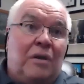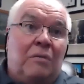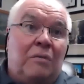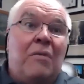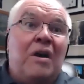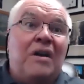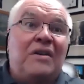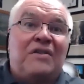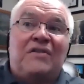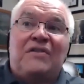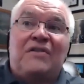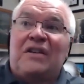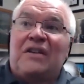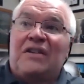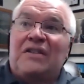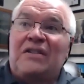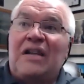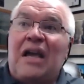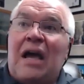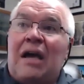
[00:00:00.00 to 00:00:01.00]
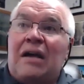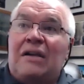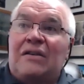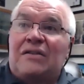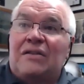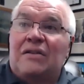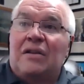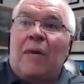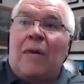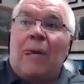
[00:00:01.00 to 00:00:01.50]
much
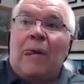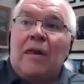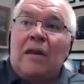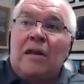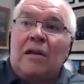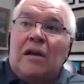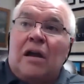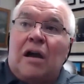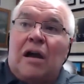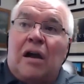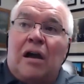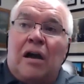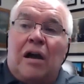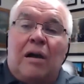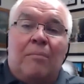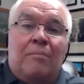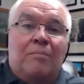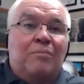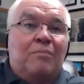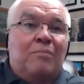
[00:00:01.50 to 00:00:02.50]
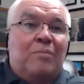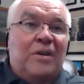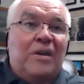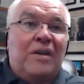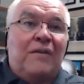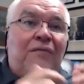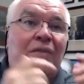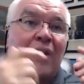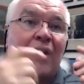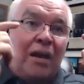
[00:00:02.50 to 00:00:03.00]
success. But
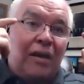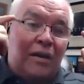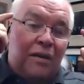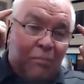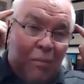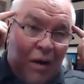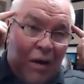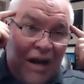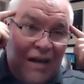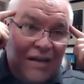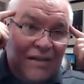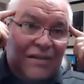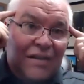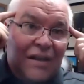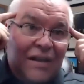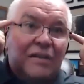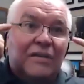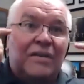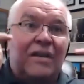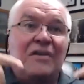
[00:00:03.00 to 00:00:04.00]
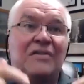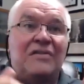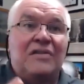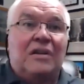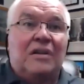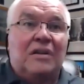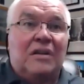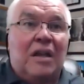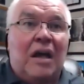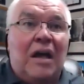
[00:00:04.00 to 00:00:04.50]
if that mindset doesn't
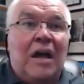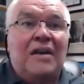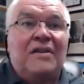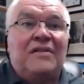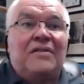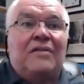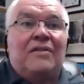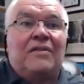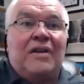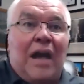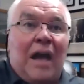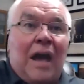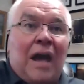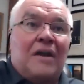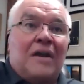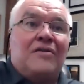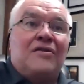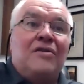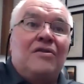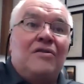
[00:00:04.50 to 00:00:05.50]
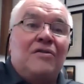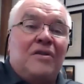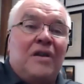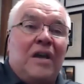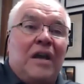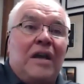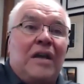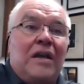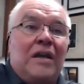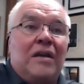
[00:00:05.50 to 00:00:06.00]
align to the action you
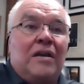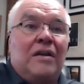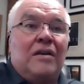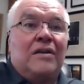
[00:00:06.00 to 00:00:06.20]
take,